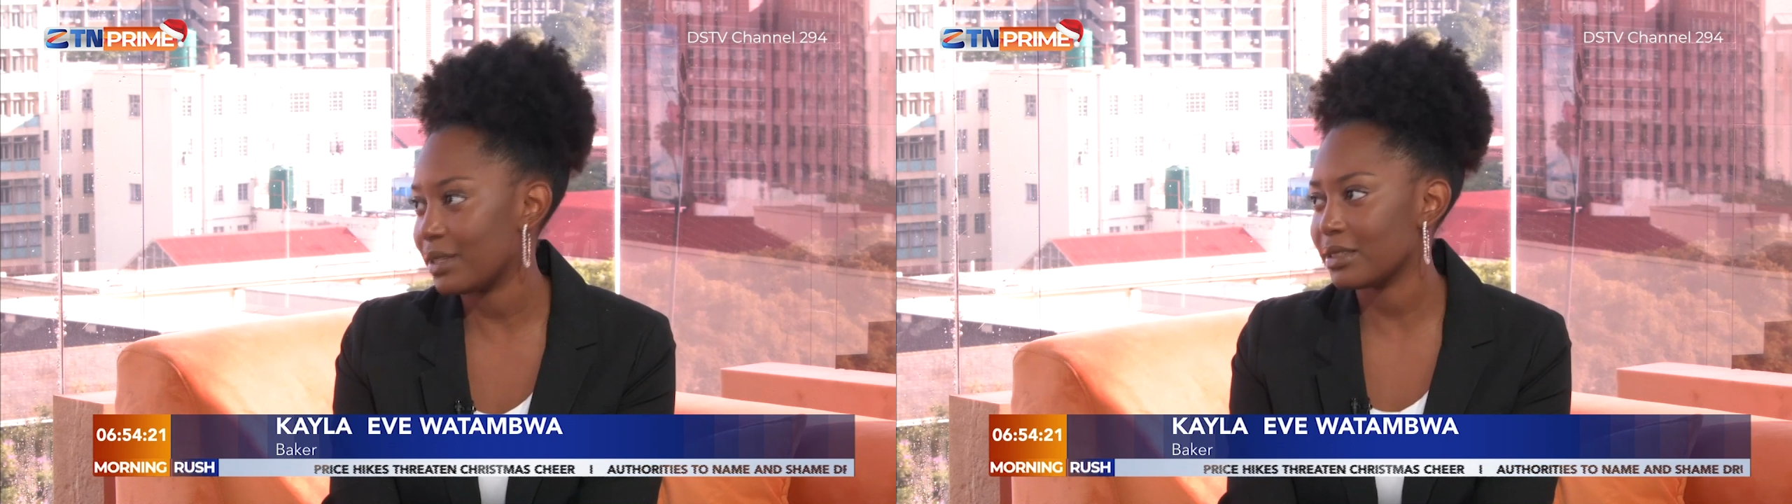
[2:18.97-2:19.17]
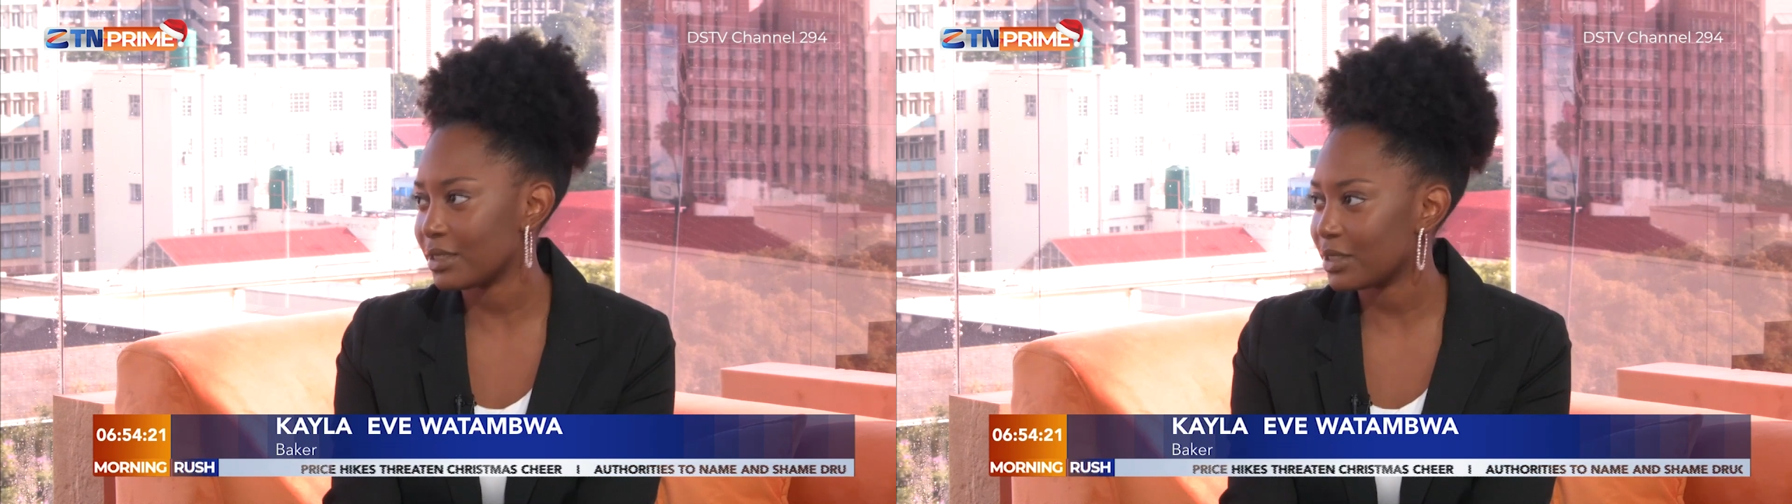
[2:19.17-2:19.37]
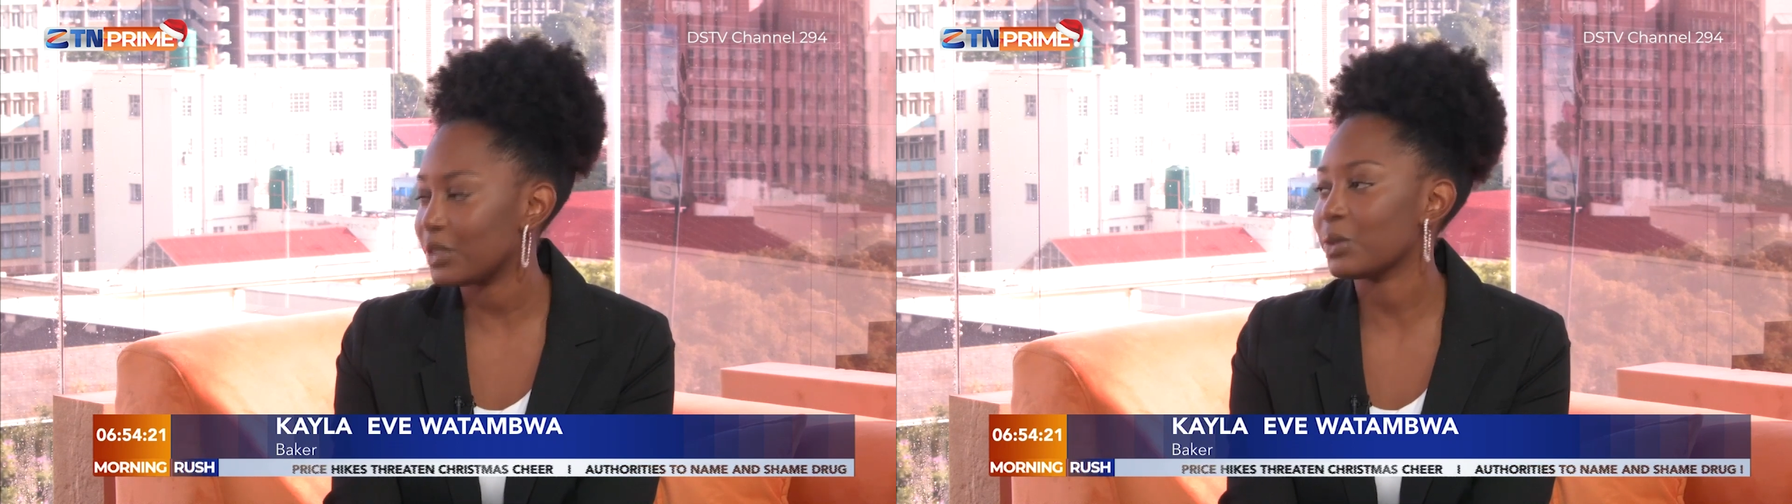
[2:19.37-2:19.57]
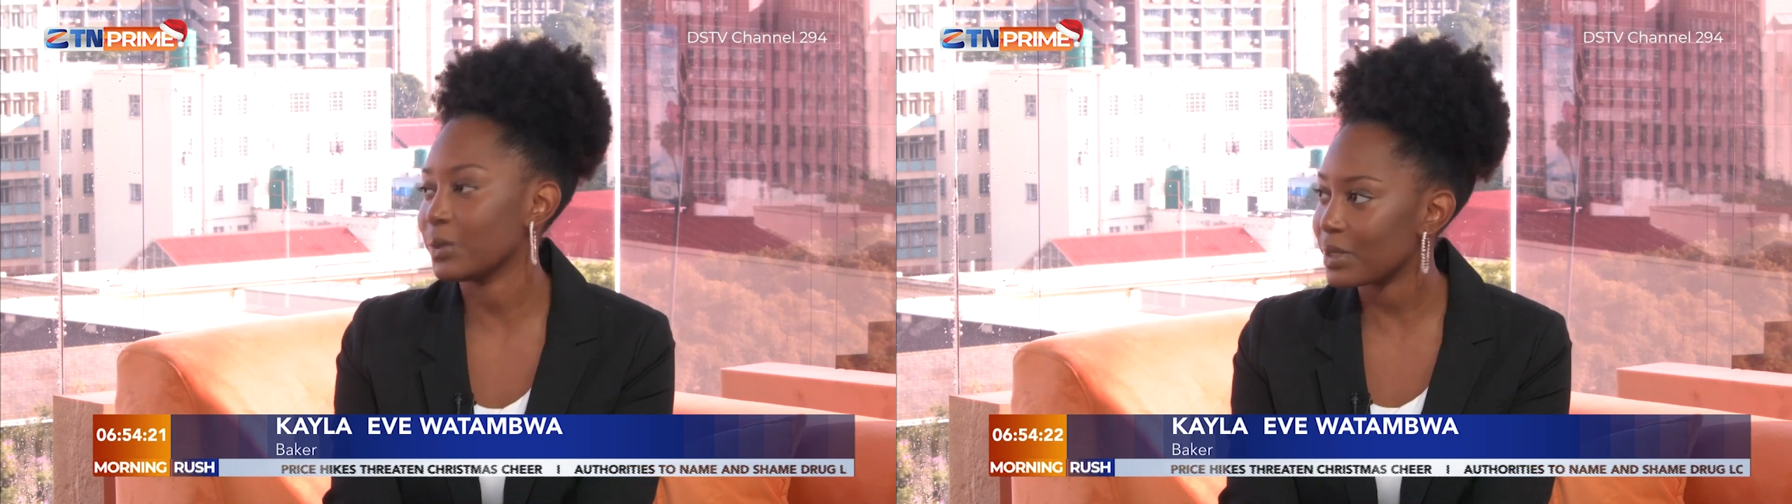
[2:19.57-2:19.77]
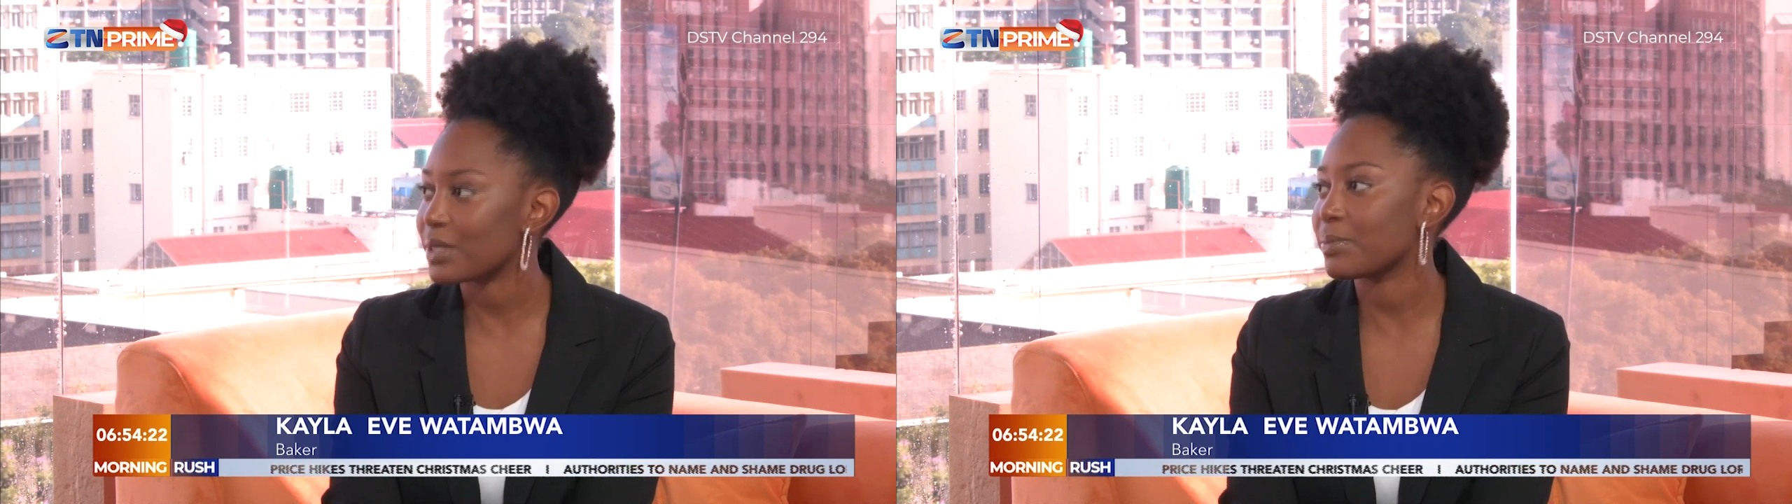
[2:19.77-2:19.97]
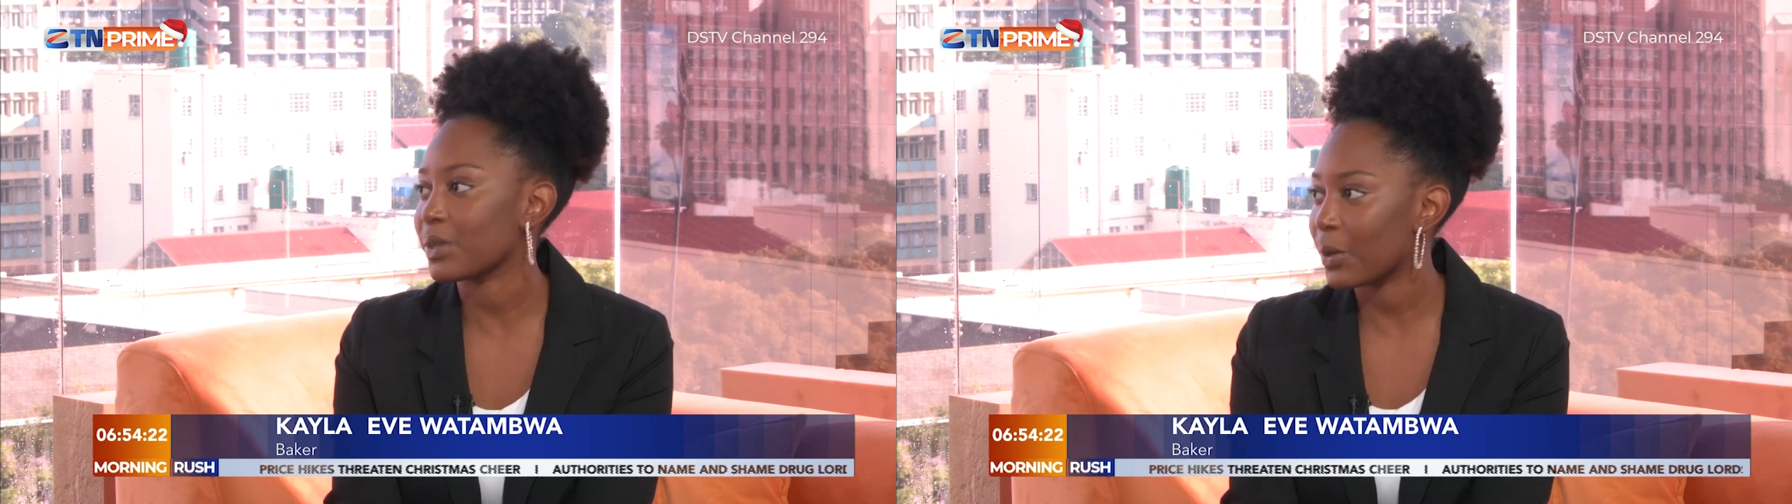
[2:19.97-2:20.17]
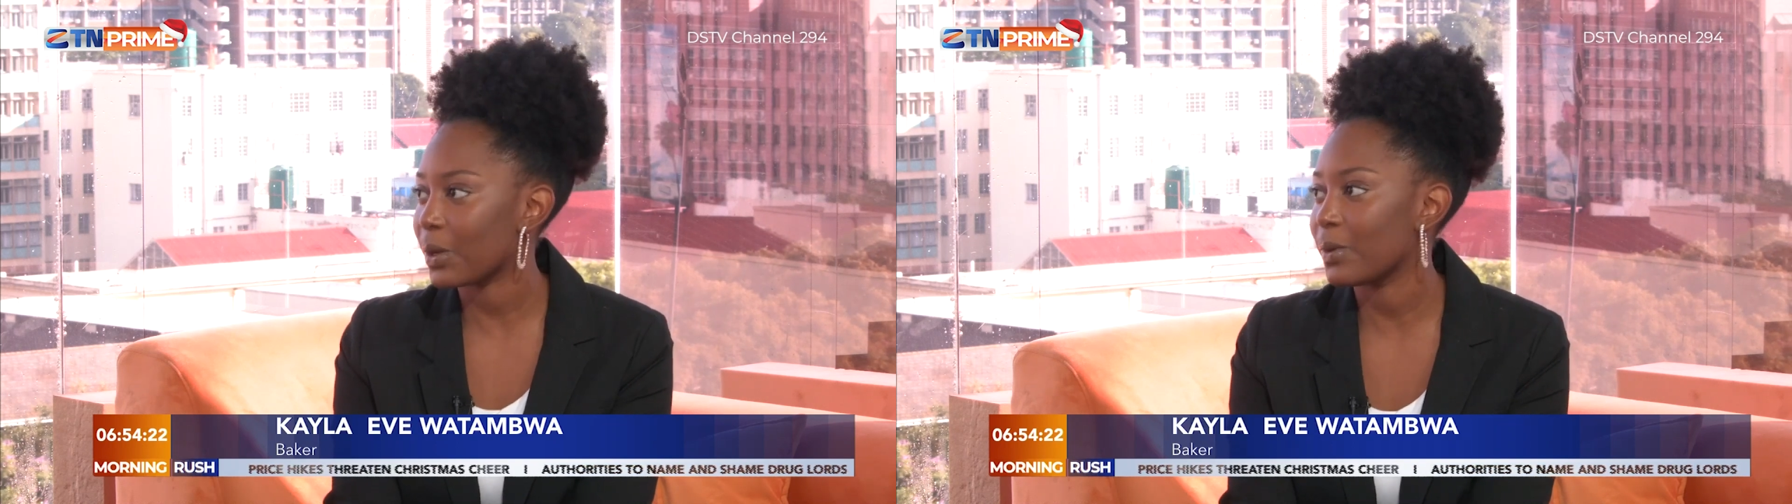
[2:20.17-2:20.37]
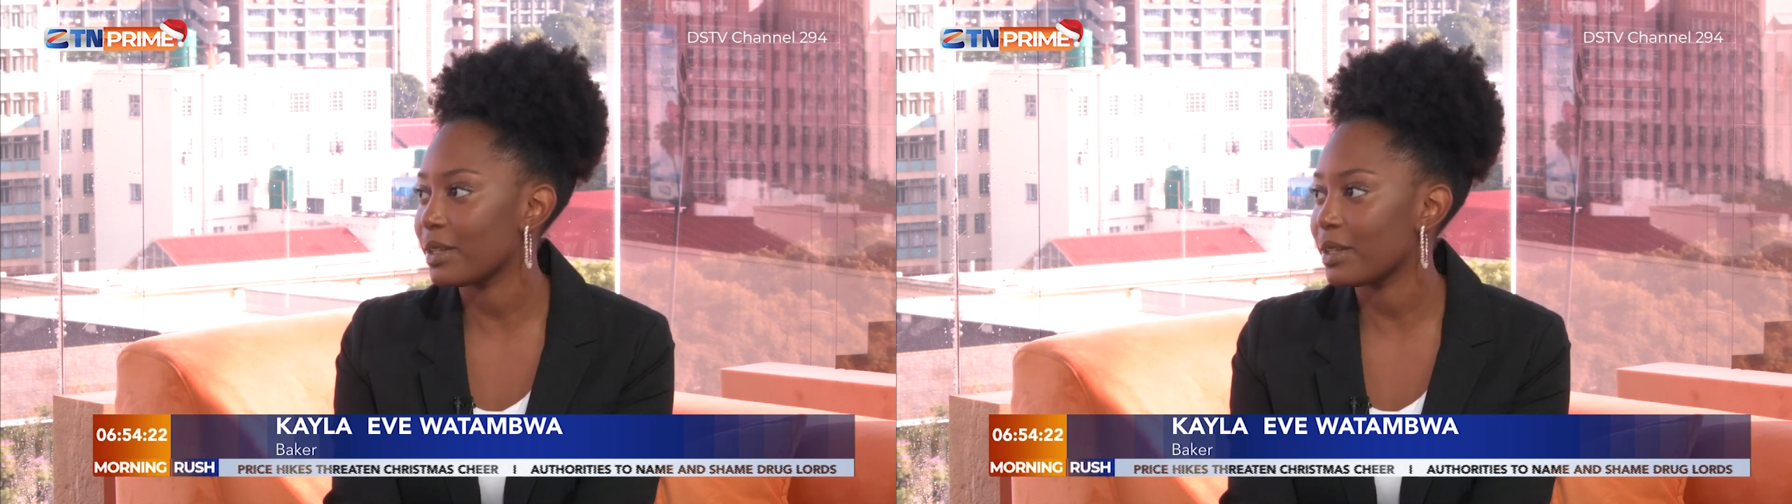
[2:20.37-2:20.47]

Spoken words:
you know, it's been going well.